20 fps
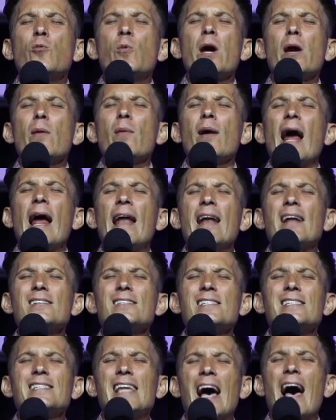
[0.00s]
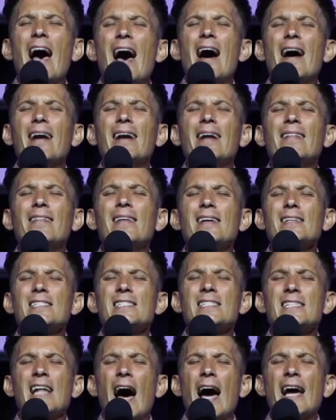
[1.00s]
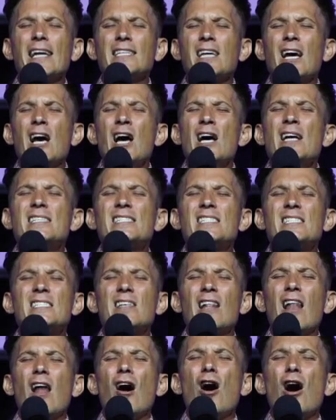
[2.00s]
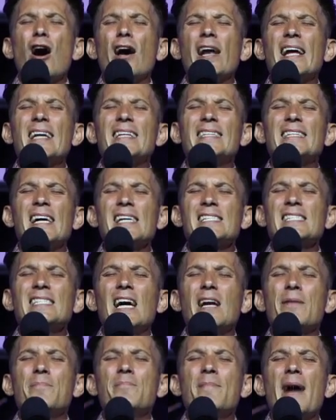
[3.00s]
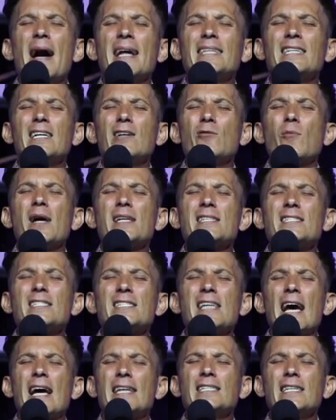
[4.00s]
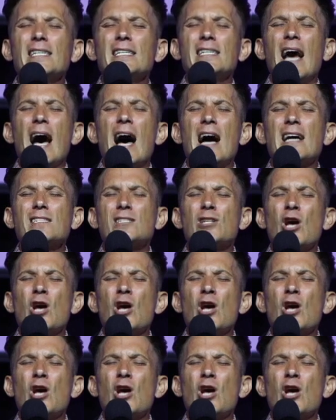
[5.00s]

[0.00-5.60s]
we will understand in this night, Lord, it does not matter what Satan does,